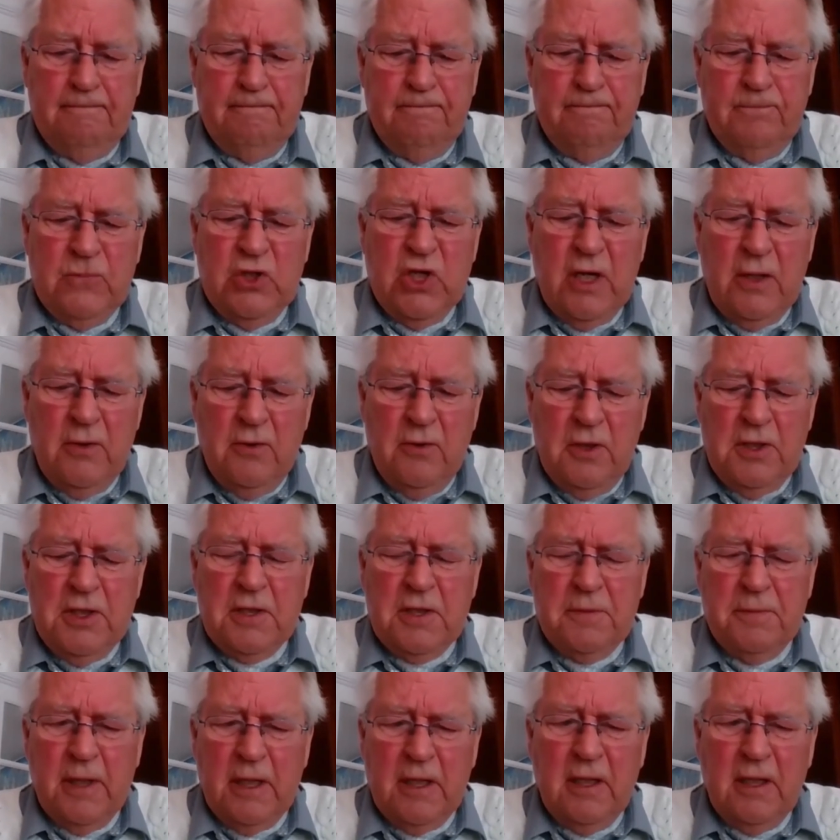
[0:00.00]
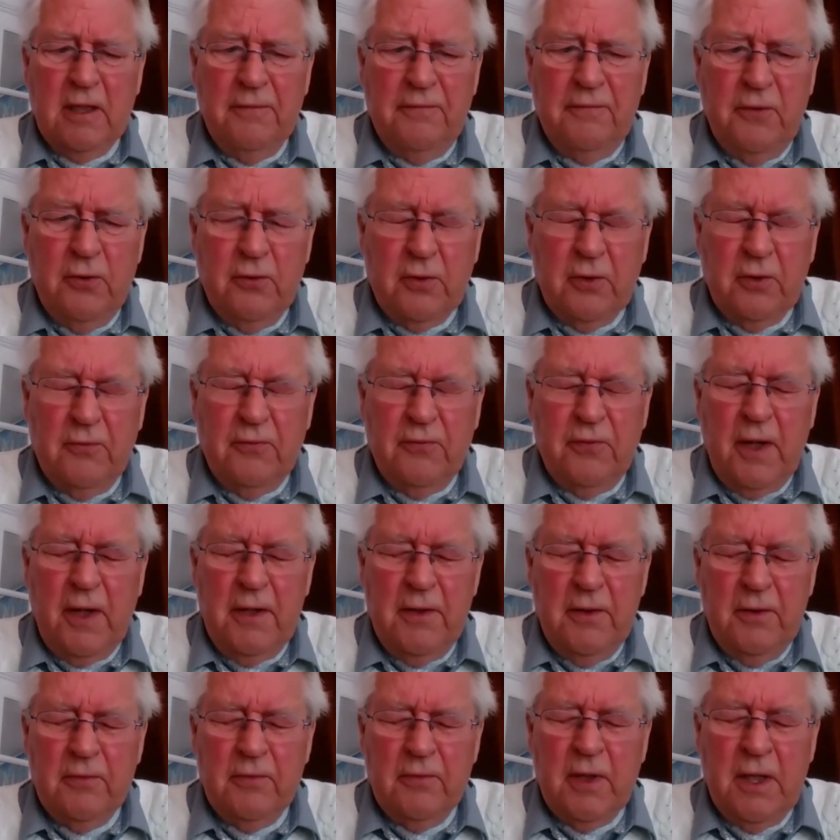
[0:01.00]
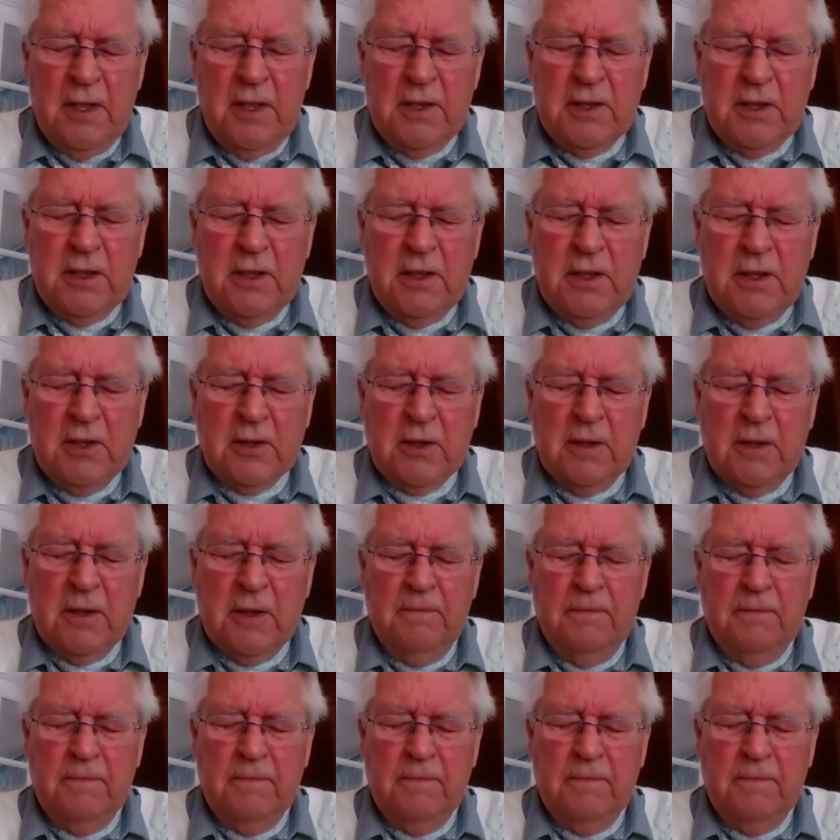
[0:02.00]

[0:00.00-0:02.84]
generally speaking, if you can find the right teacher